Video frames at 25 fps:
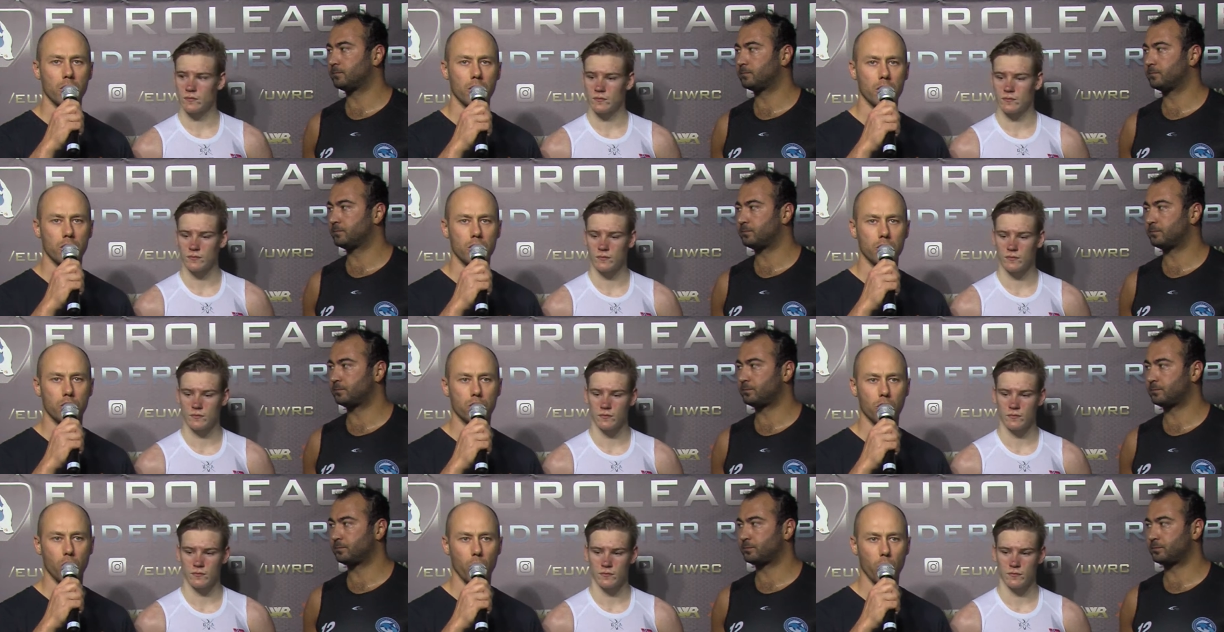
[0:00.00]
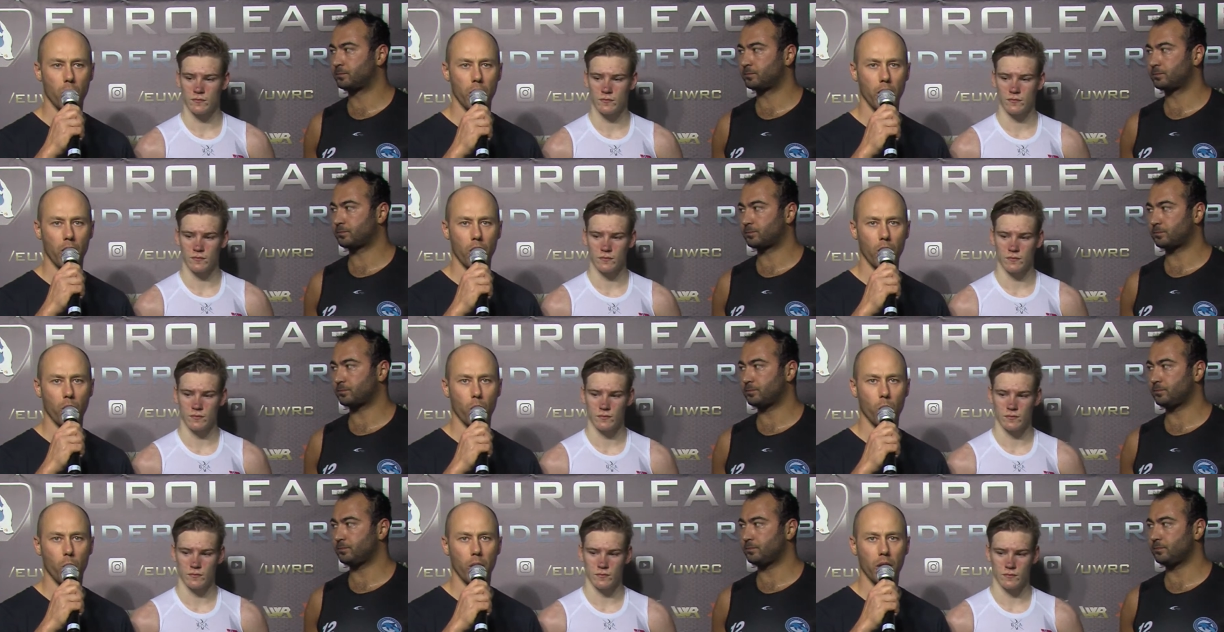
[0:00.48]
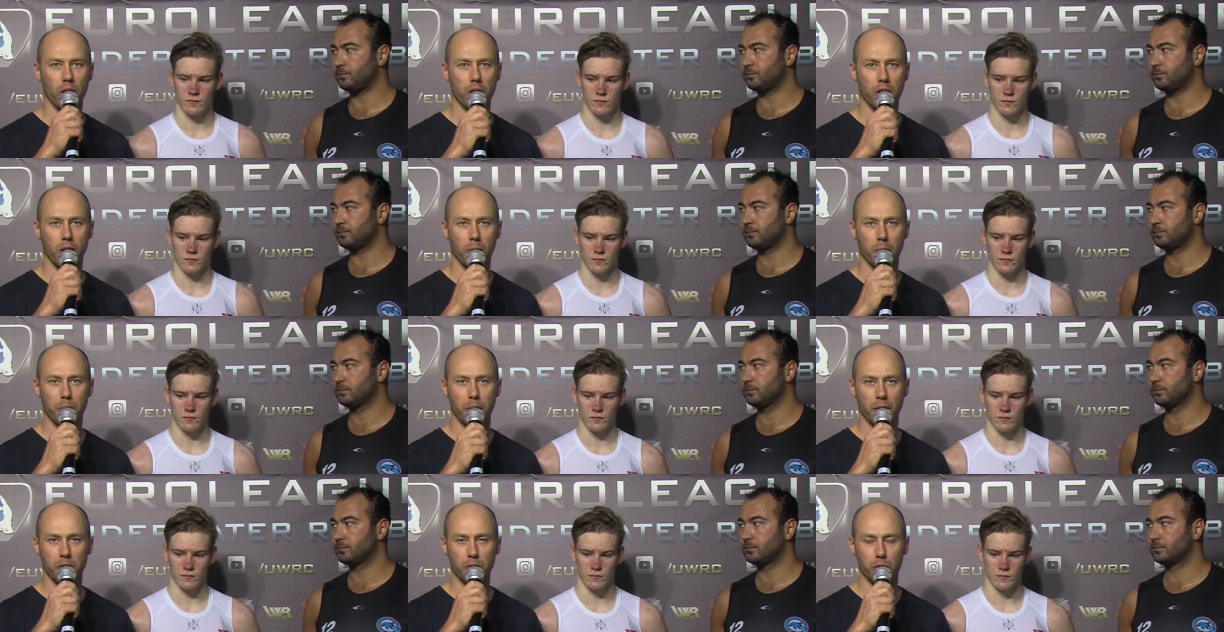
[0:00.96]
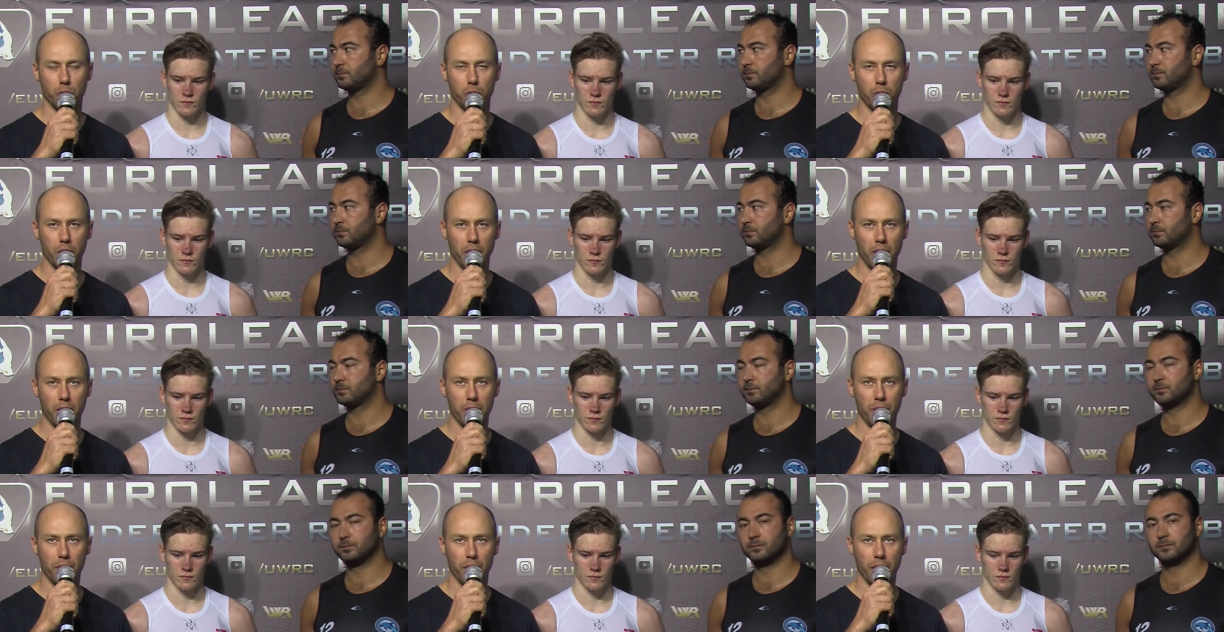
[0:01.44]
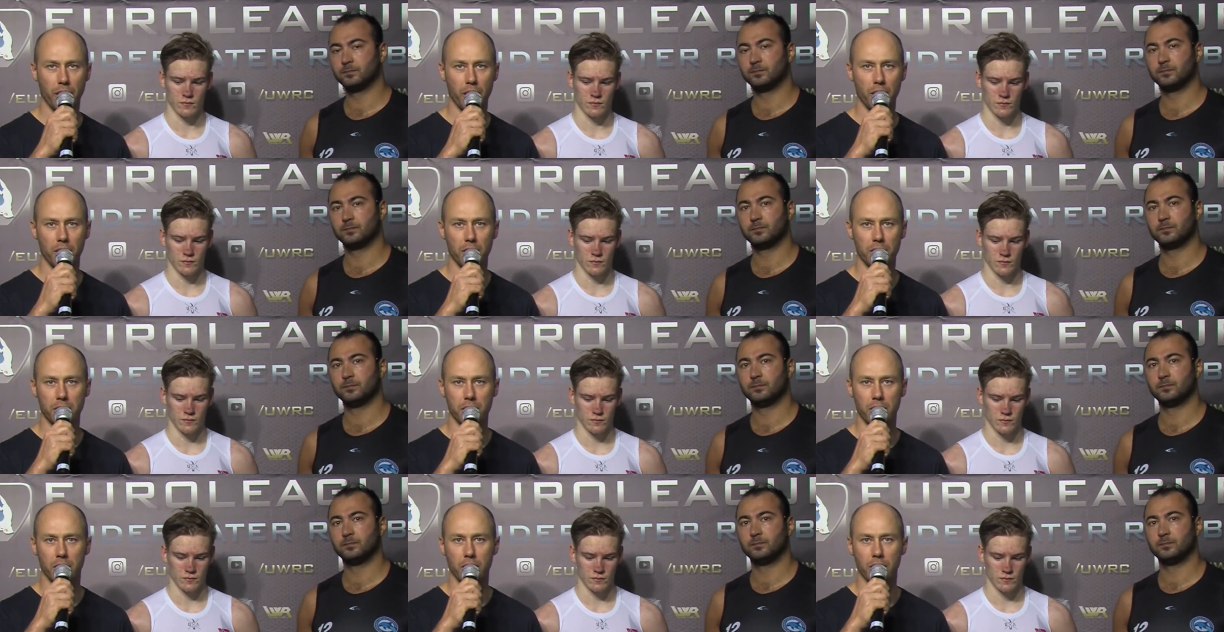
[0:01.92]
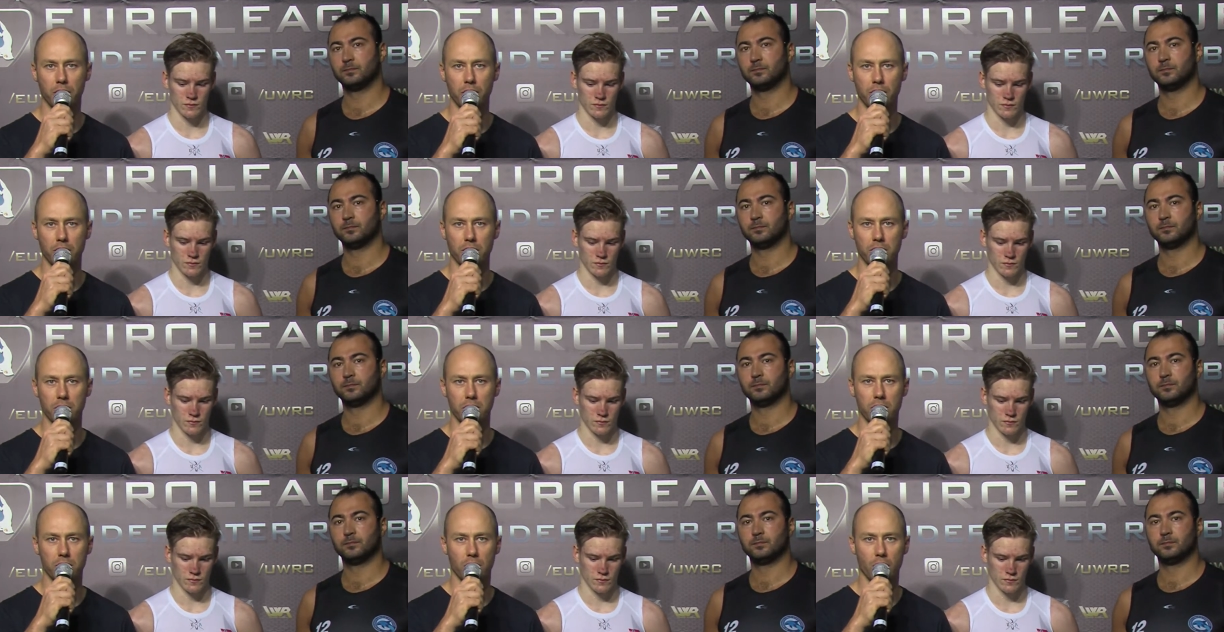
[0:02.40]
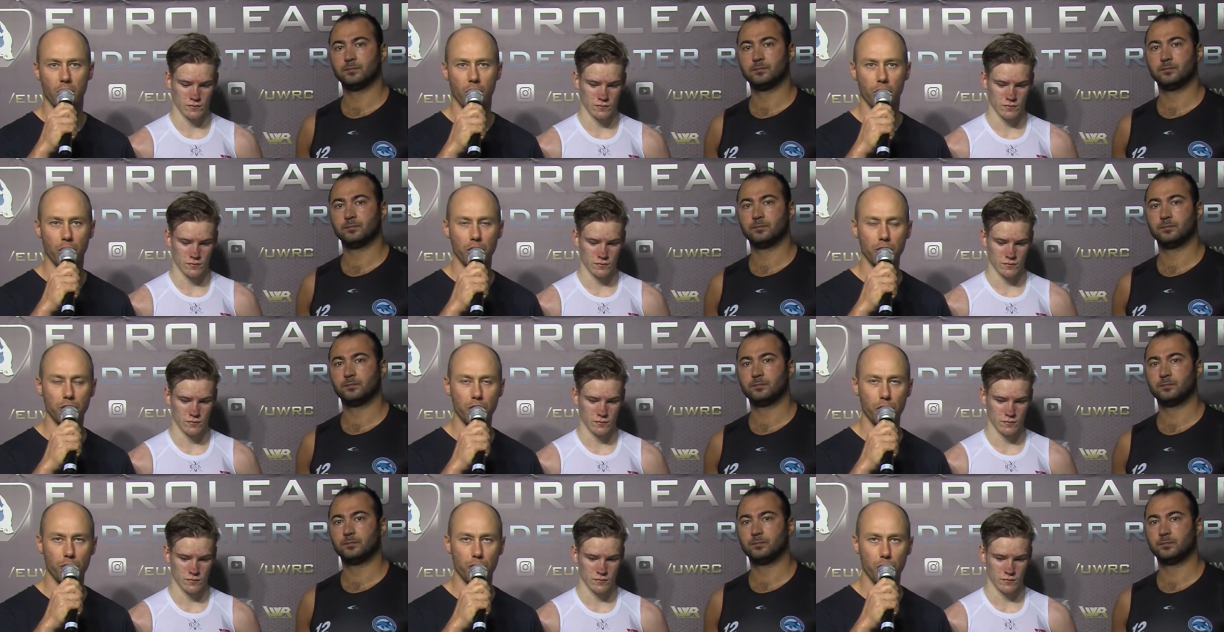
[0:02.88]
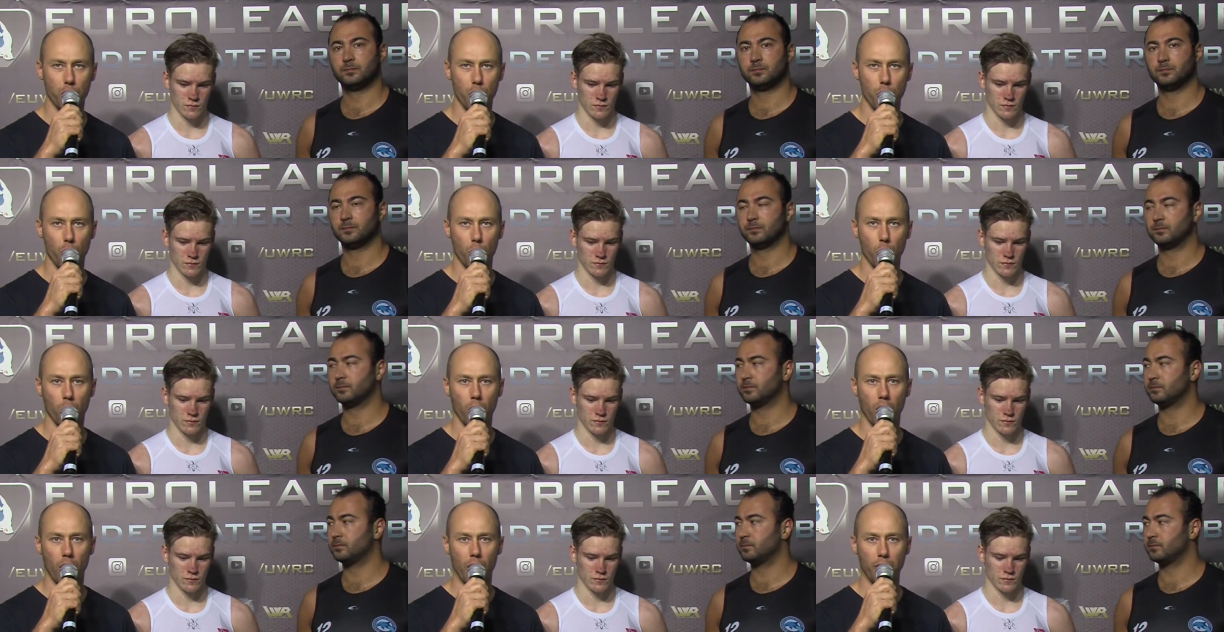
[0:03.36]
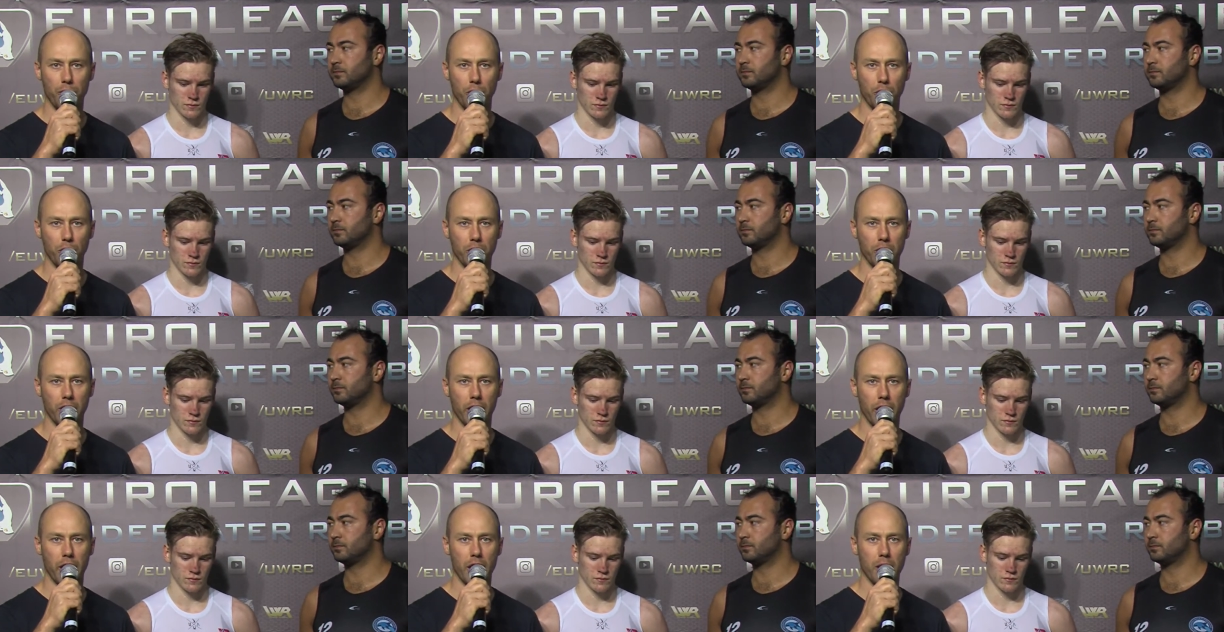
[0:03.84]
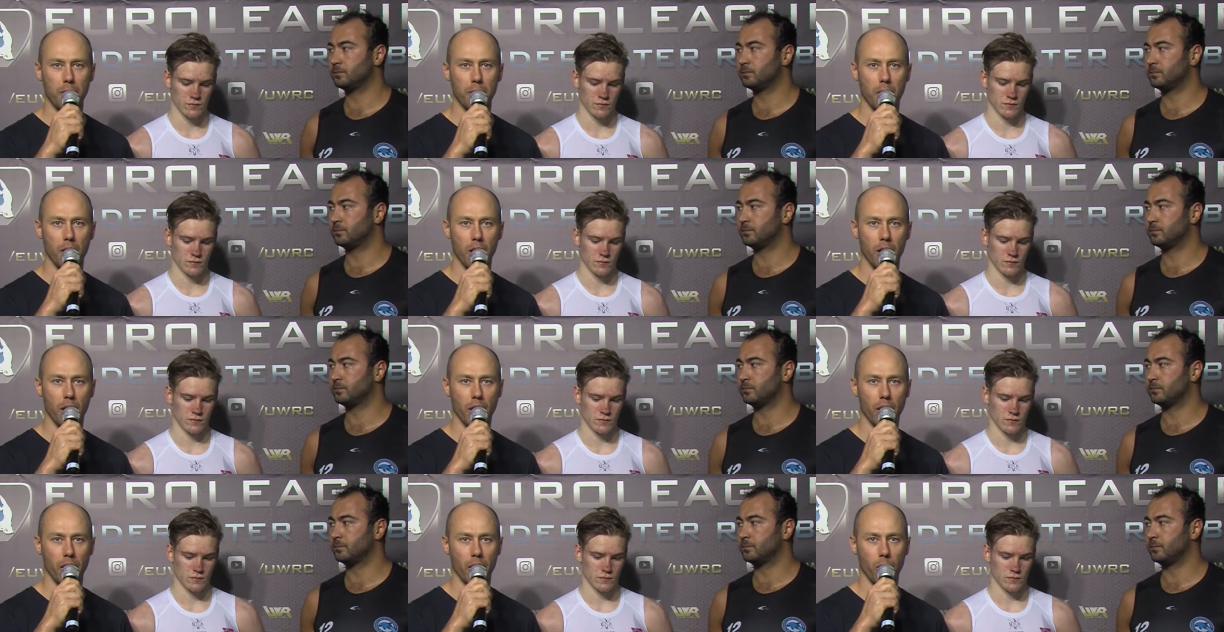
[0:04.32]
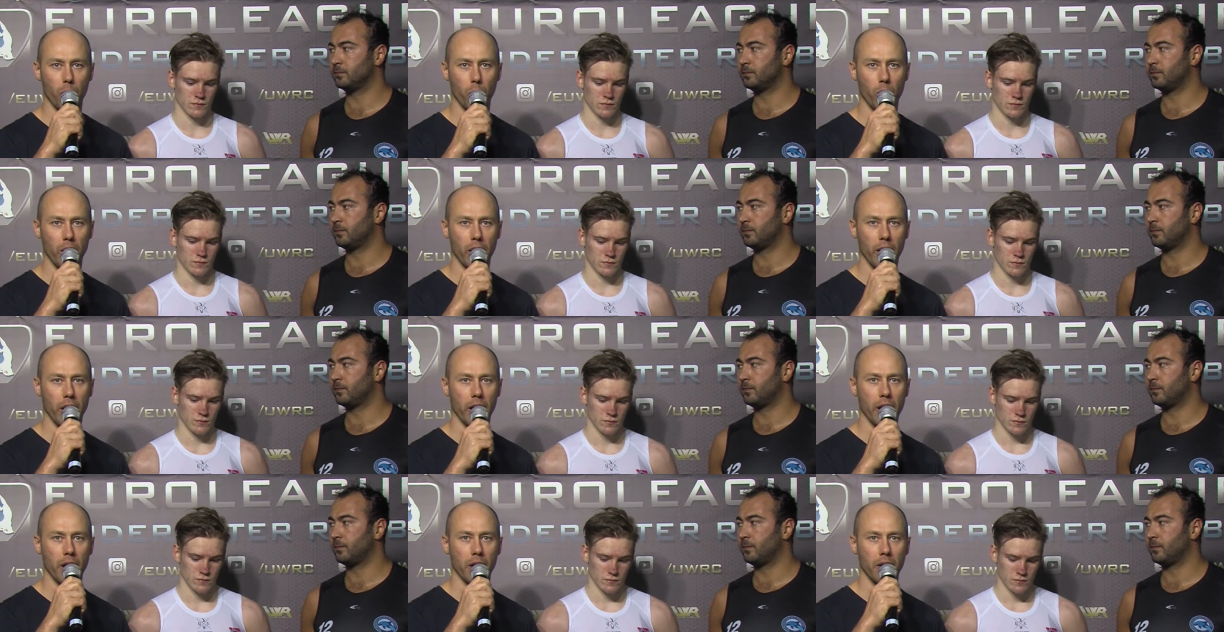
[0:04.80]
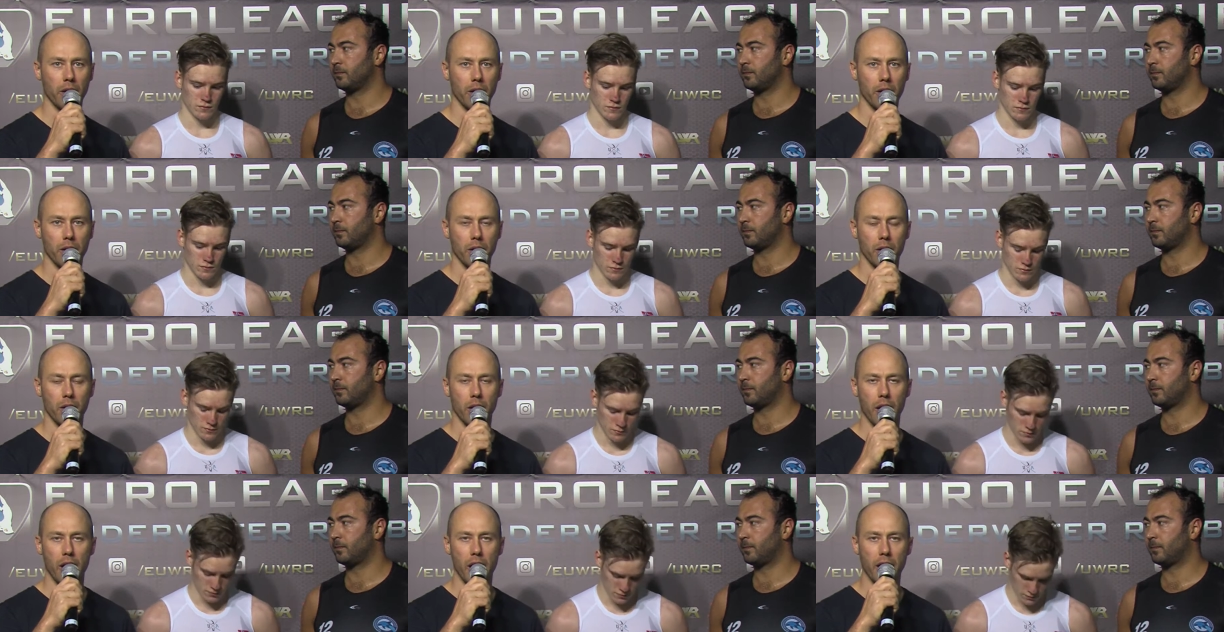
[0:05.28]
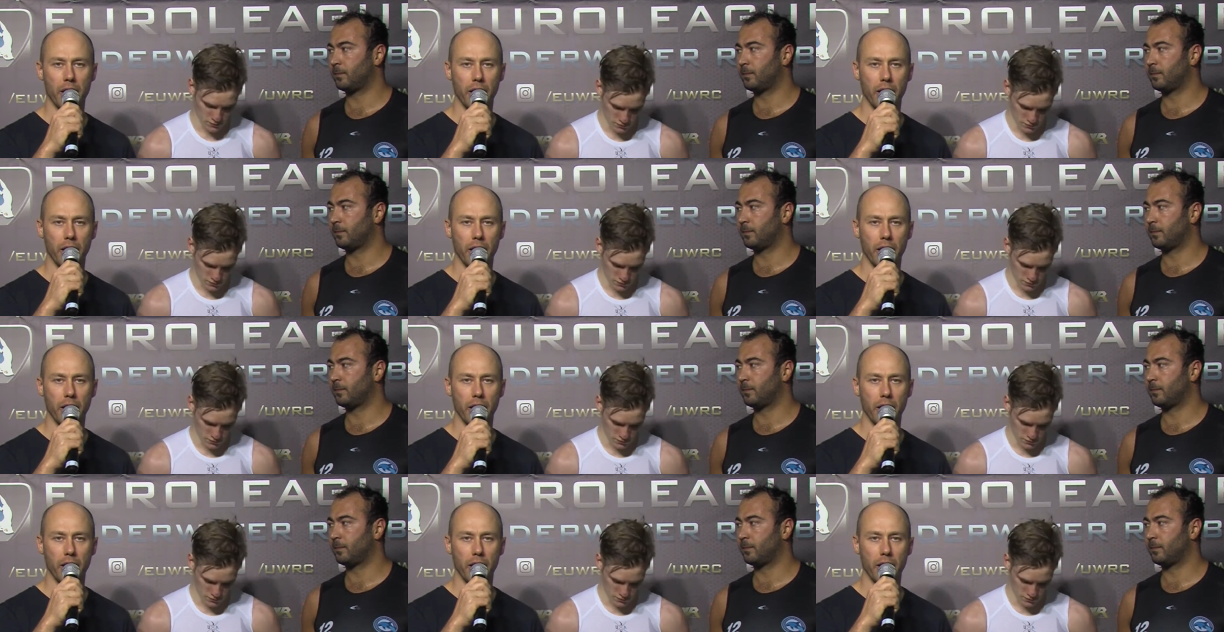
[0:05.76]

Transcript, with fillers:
Speaker 1: So hello, welcome back to Krefeld. This is an interview after the game where Ege